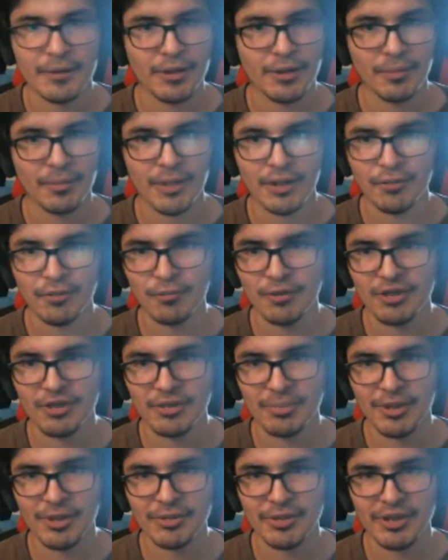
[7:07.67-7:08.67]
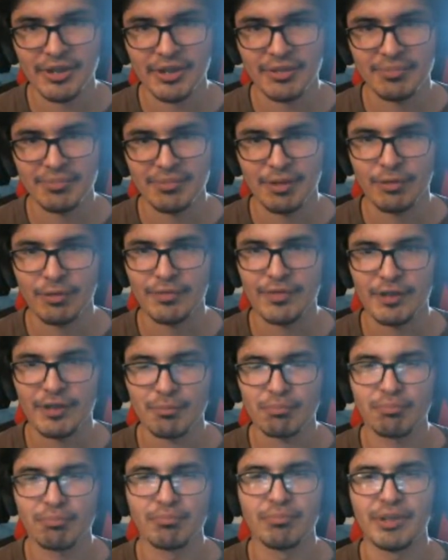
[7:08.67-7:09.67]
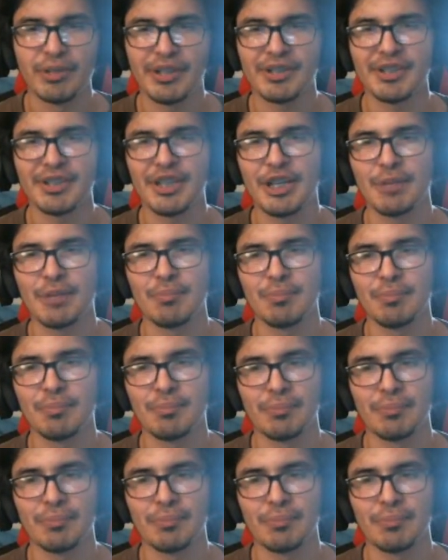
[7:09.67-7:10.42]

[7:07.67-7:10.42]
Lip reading: I know one spawns right here. I wonder if I can break the game.